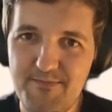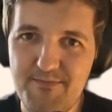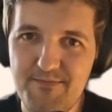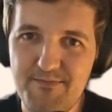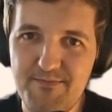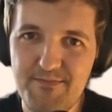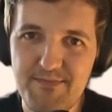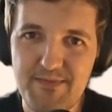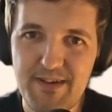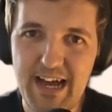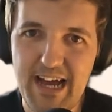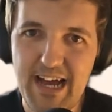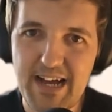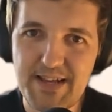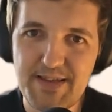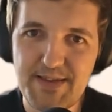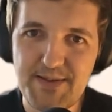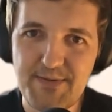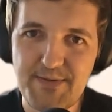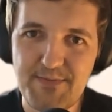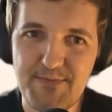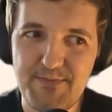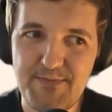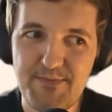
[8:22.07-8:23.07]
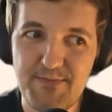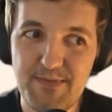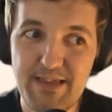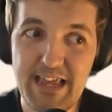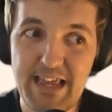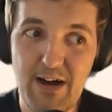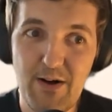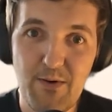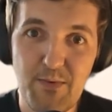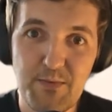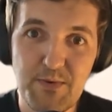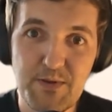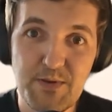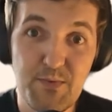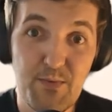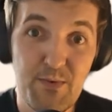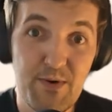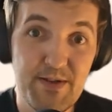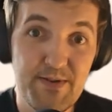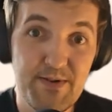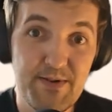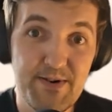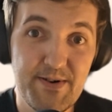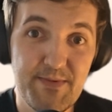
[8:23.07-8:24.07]
has doubts
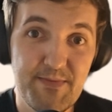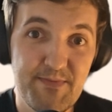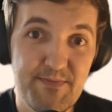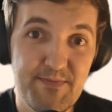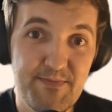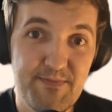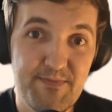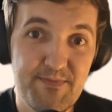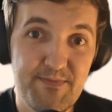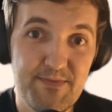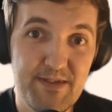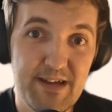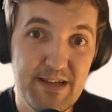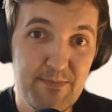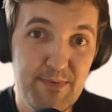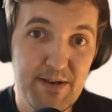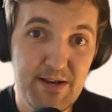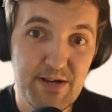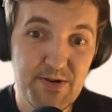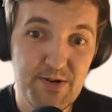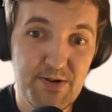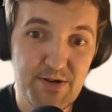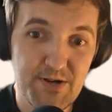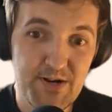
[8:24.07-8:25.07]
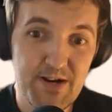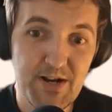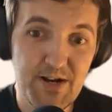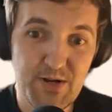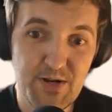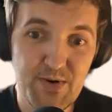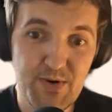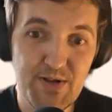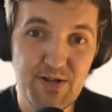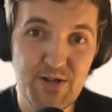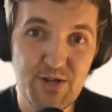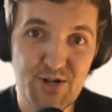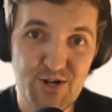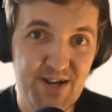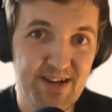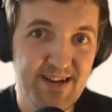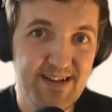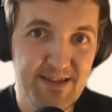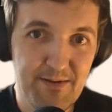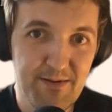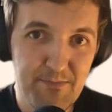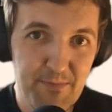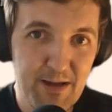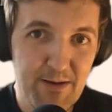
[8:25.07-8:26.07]
whether the administration actually checked
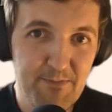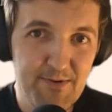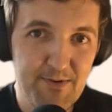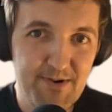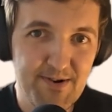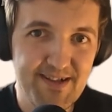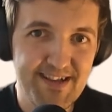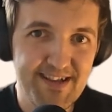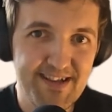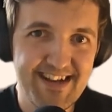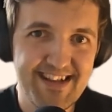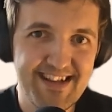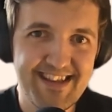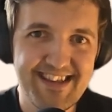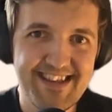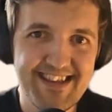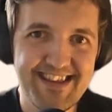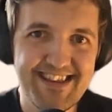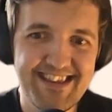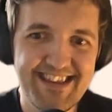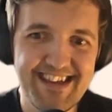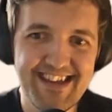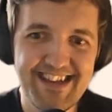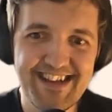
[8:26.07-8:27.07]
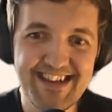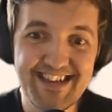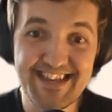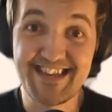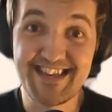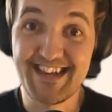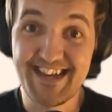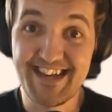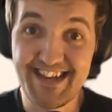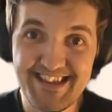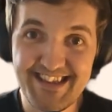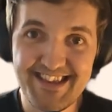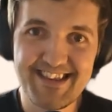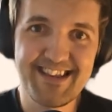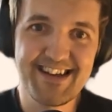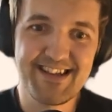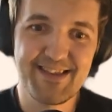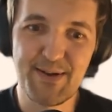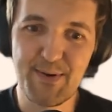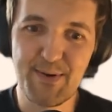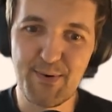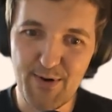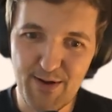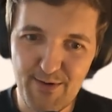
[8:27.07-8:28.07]
the paper that they said that
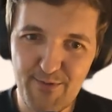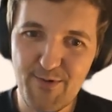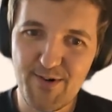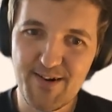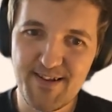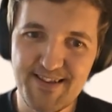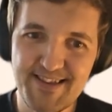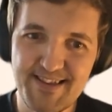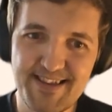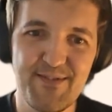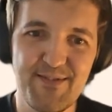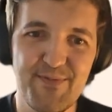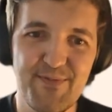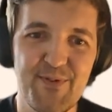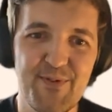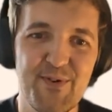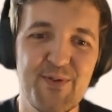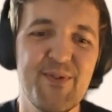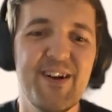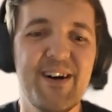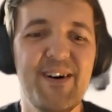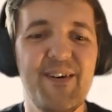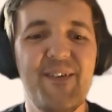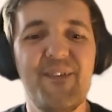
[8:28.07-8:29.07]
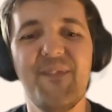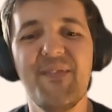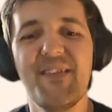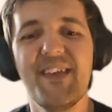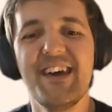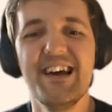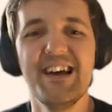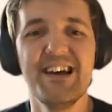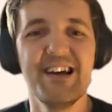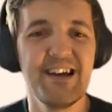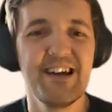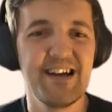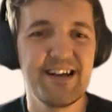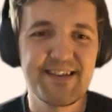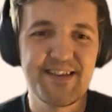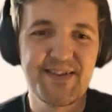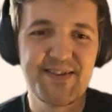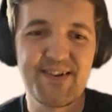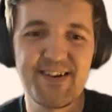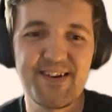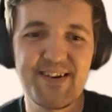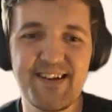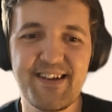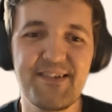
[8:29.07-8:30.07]
they referenced the formula.
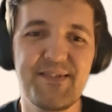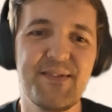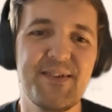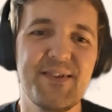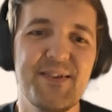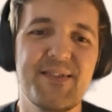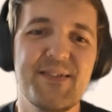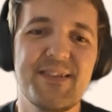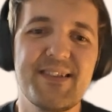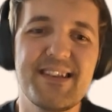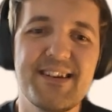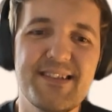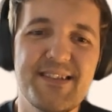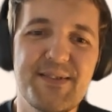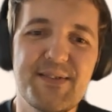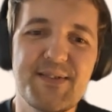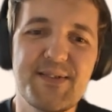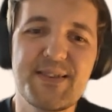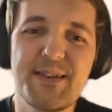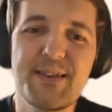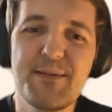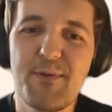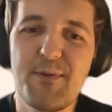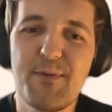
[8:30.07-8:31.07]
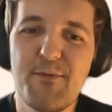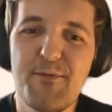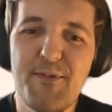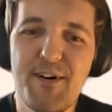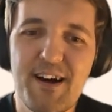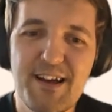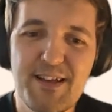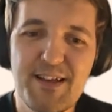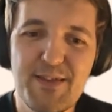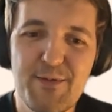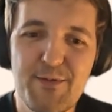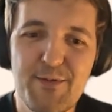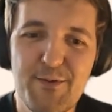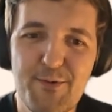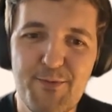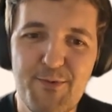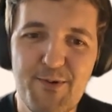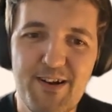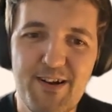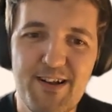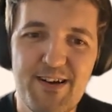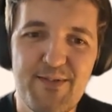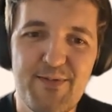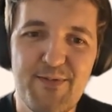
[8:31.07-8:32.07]
Essentially, they're simplifying the
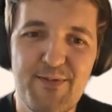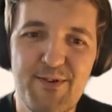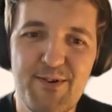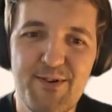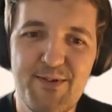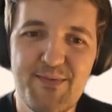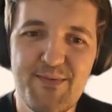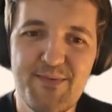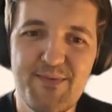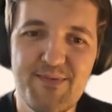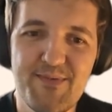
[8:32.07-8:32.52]
formula from,